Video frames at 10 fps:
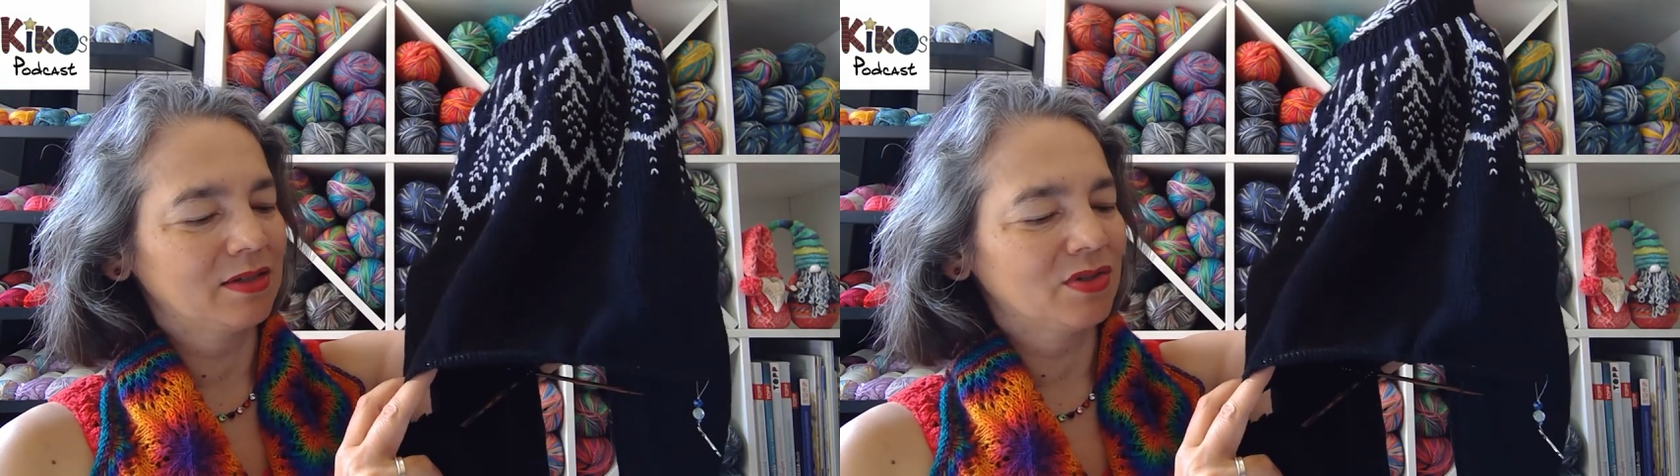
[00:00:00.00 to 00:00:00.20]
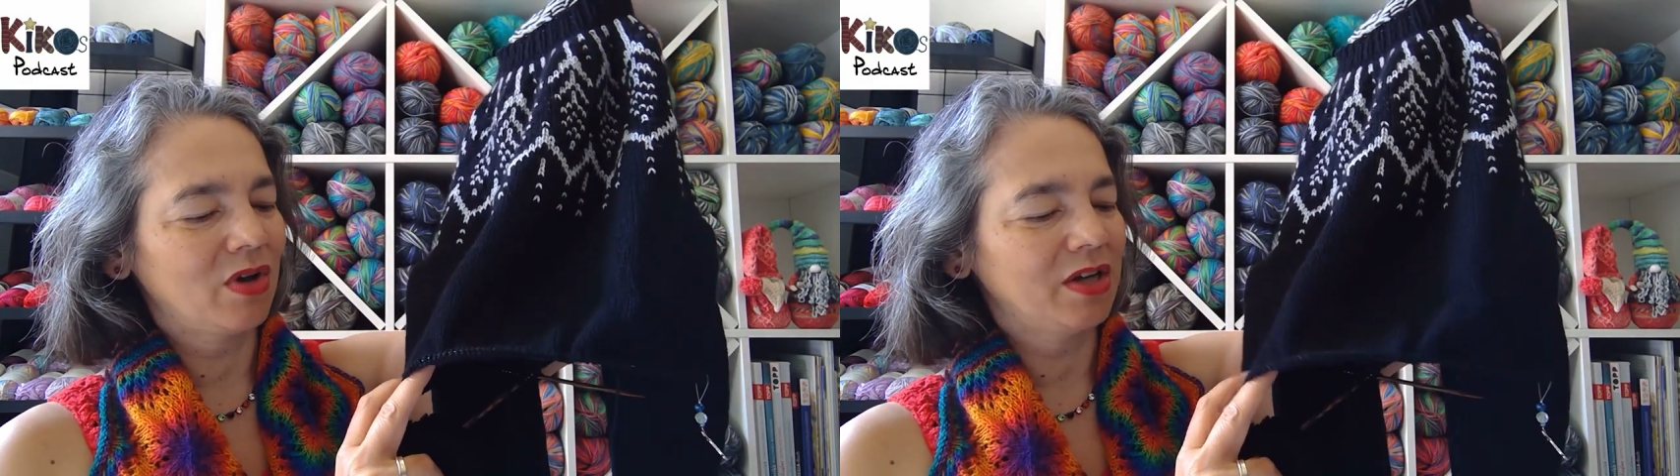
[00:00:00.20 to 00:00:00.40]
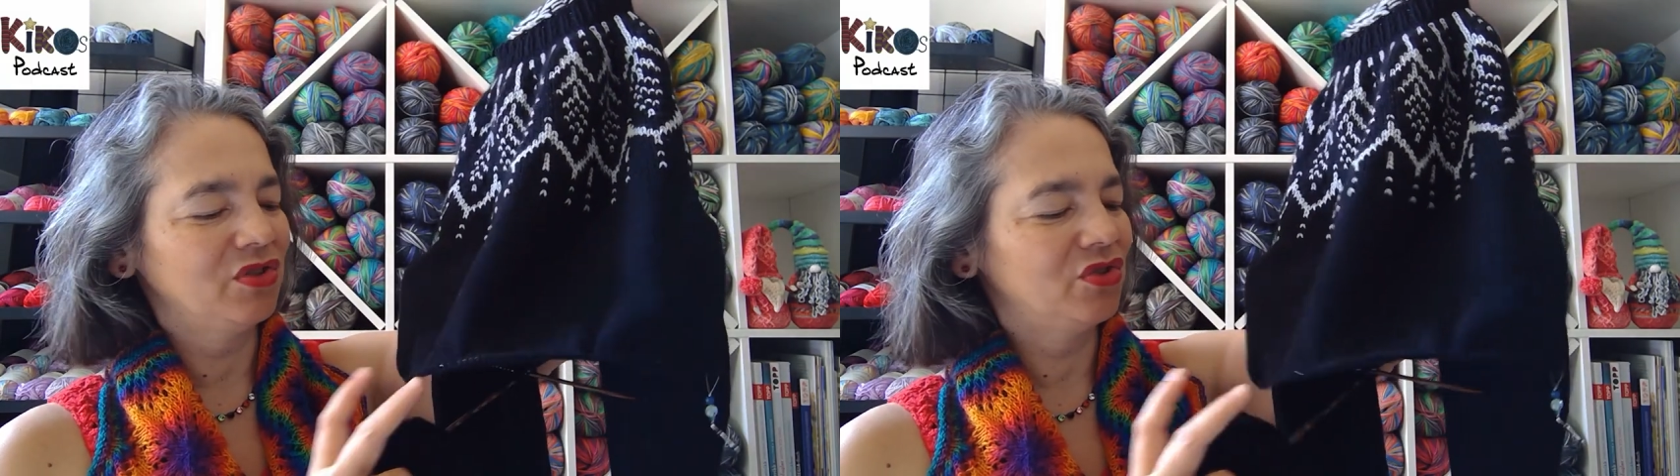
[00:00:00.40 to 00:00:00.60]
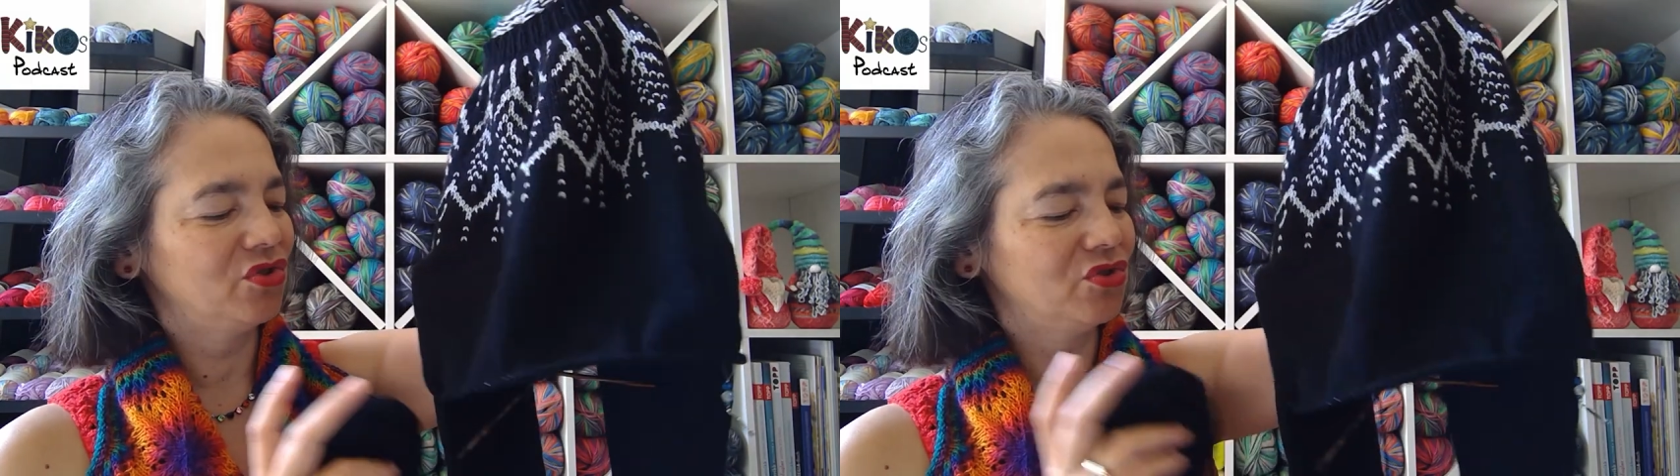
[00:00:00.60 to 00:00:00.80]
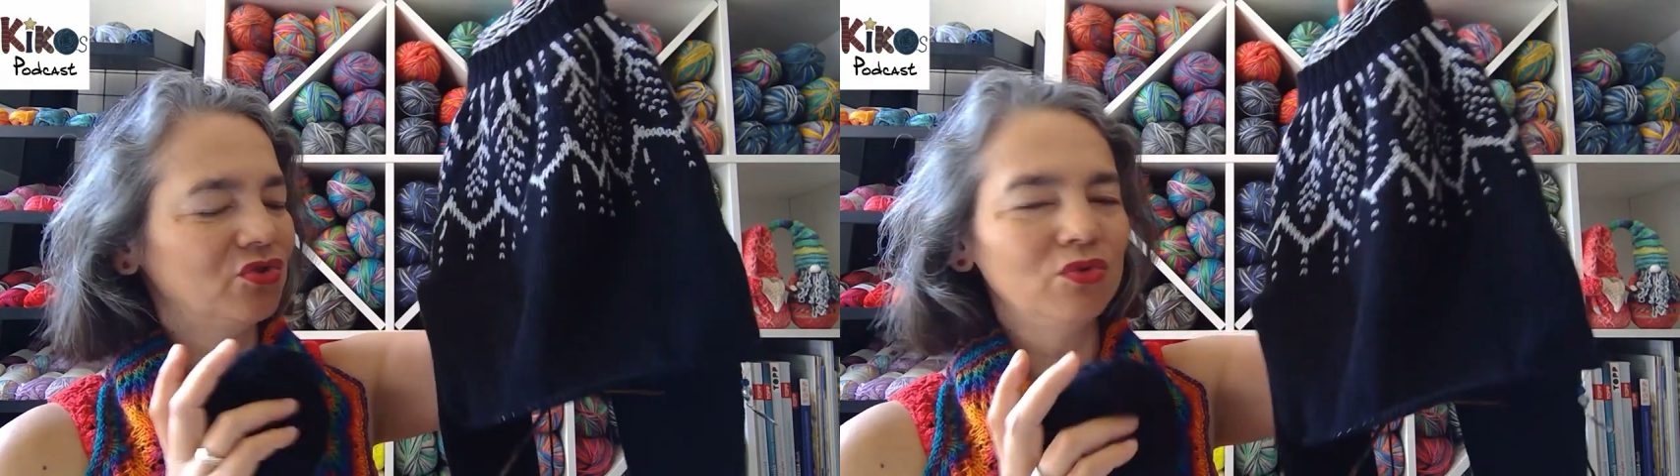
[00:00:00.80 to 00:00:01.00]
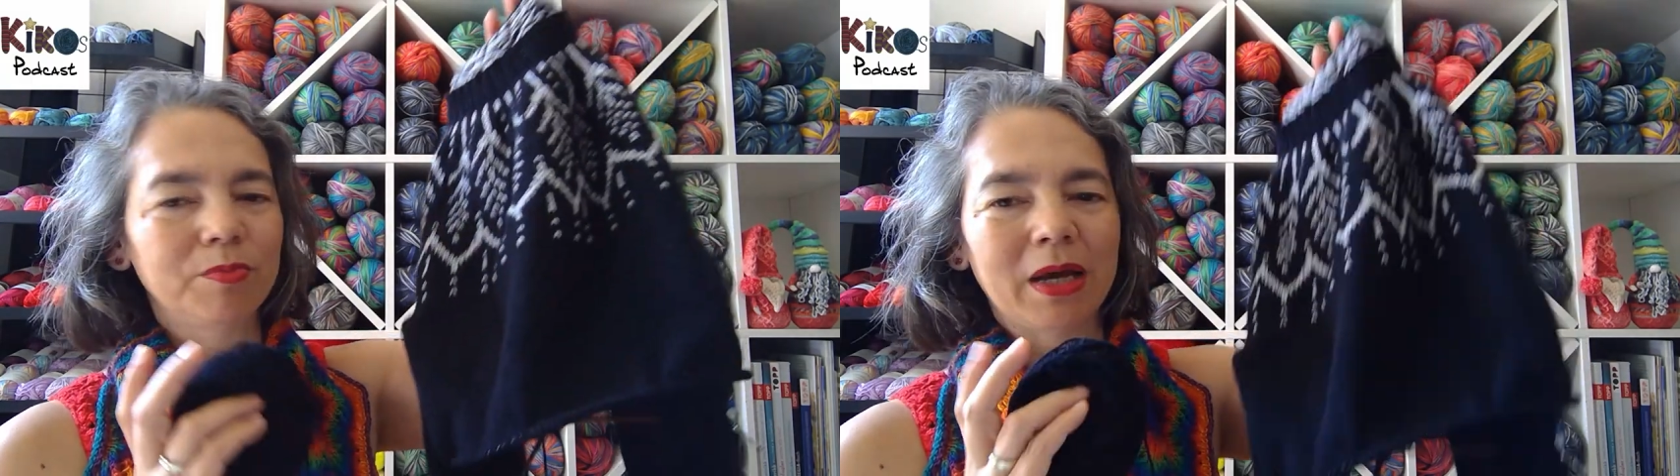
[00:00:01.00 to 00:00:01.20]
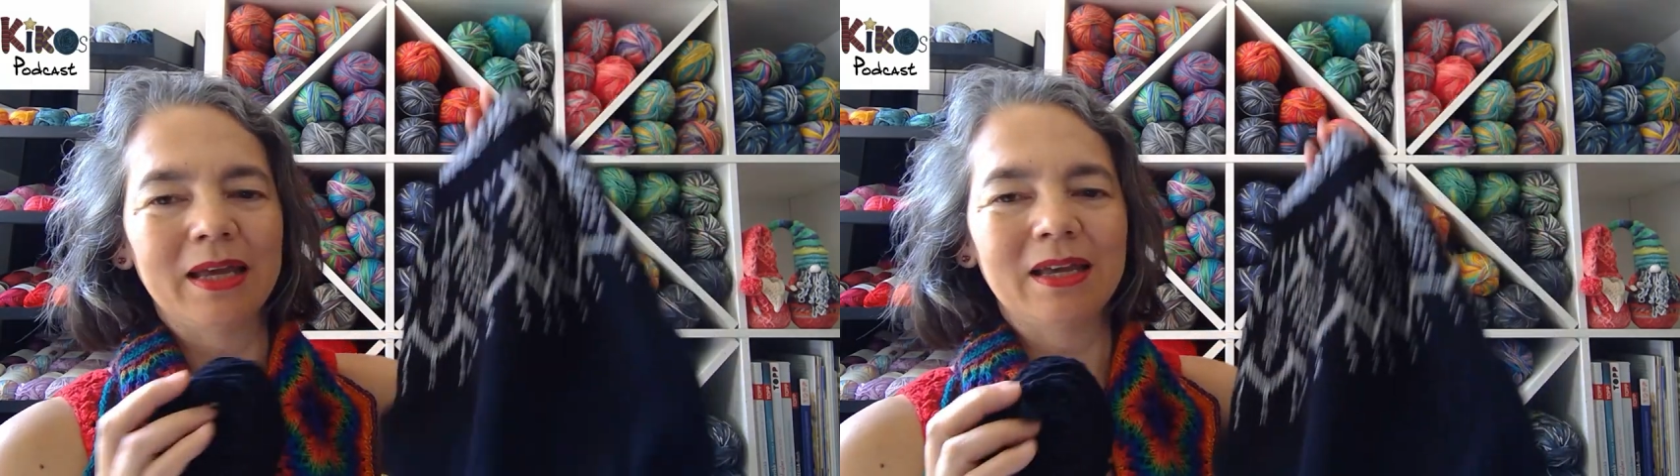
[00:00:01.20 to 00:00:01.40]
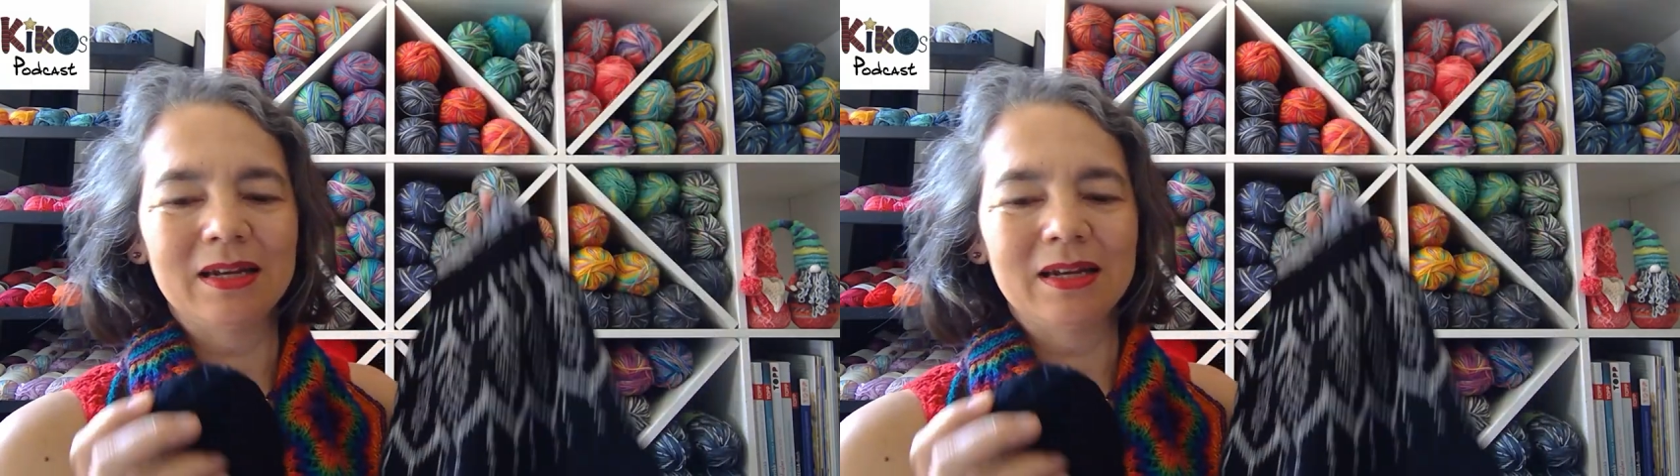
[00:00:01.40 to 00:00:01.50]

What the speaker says: So I do pay